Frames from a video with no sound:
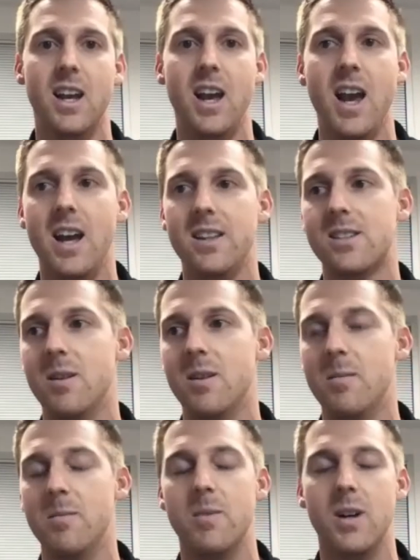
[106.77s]
had
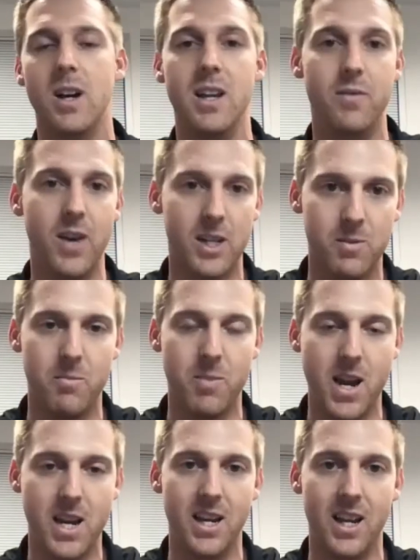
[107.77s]
some uh, investment
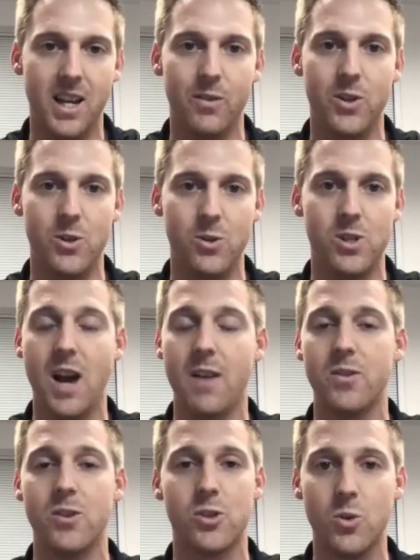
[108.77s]
banking interviews
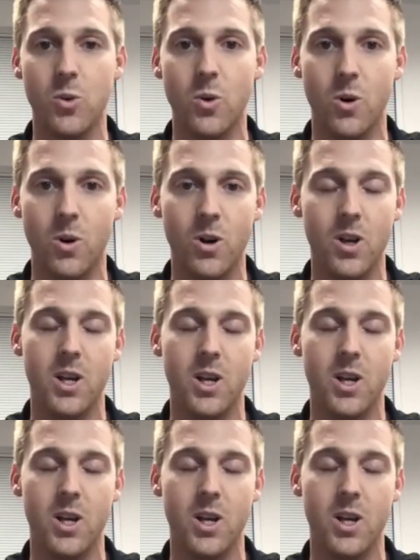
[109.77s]
after school